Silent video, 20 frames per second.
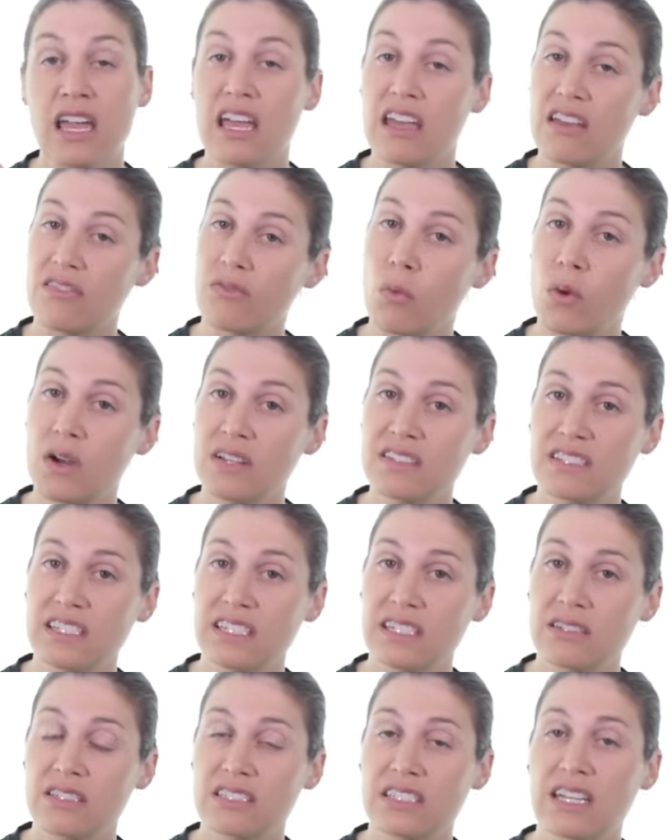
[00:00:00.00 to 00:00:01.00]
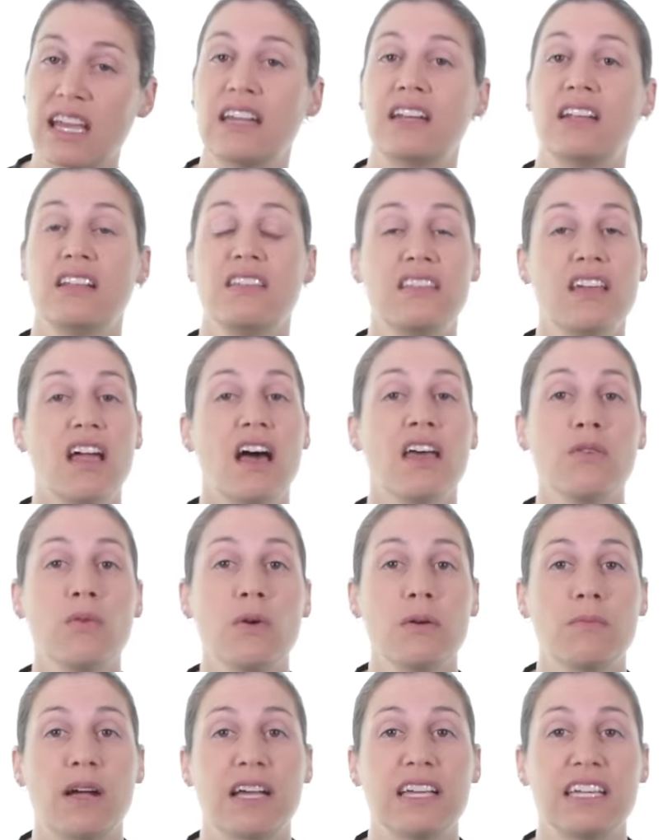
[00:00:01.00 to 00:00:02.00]
If one's irritated, the other
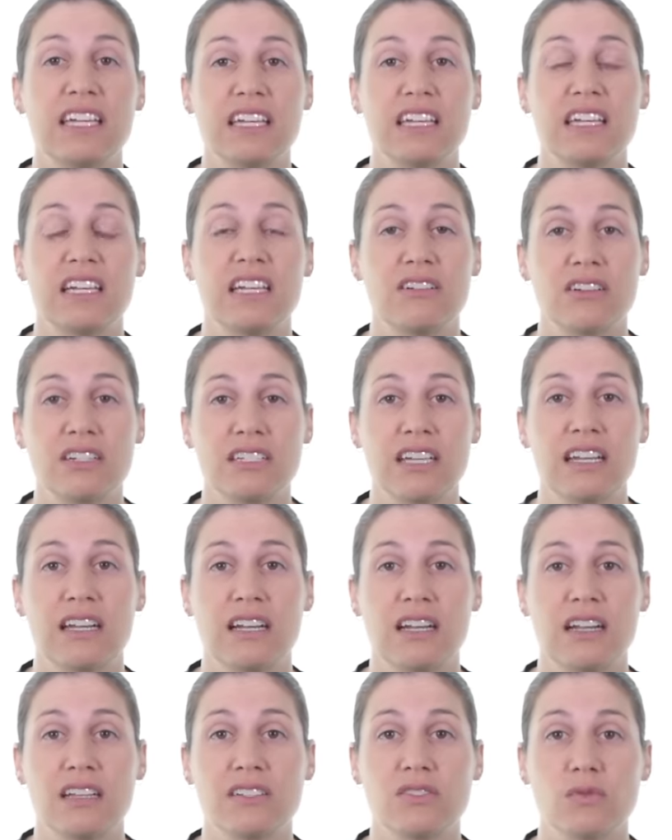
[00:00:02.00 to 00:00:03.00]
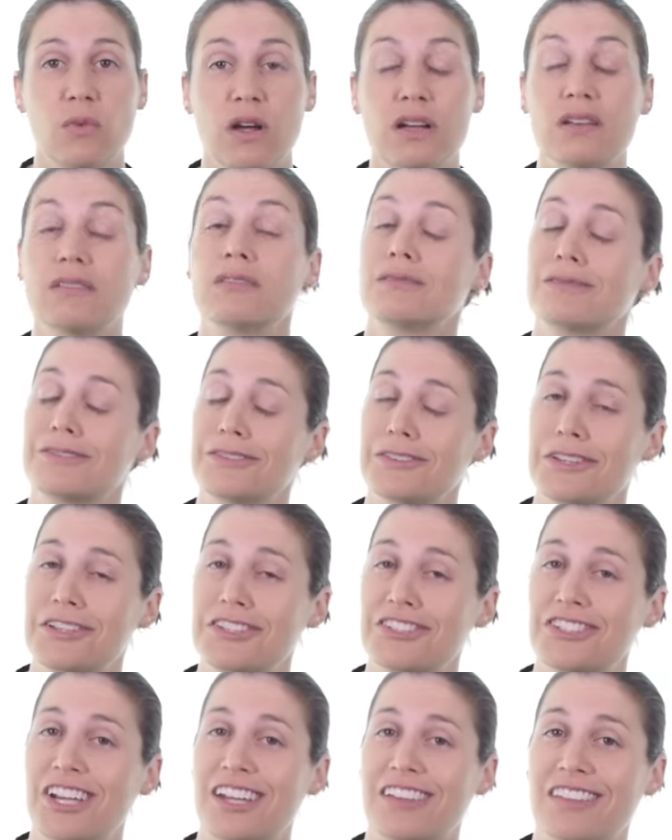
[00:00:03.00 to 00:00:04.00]
one might get irritated as well. So
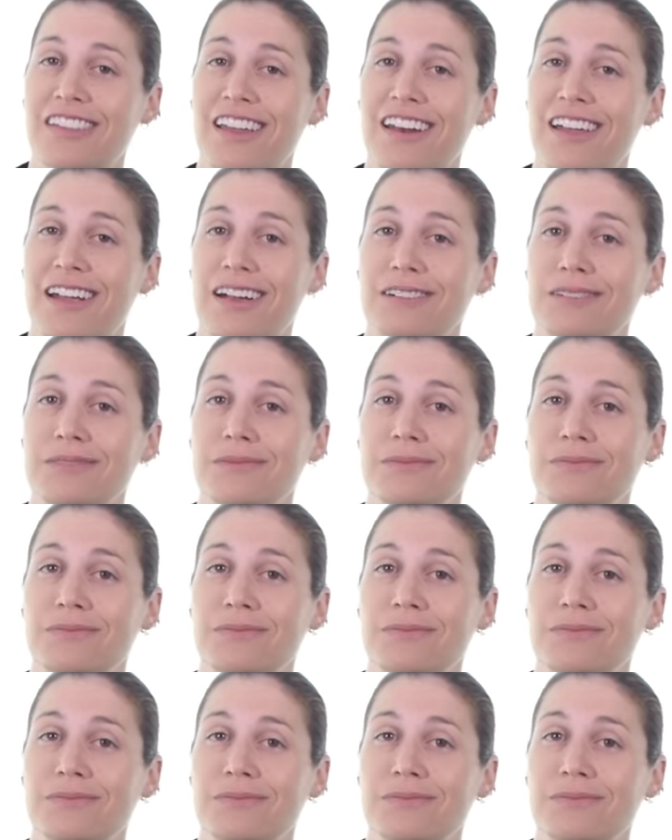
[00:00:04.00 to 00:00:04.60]
let's check that out.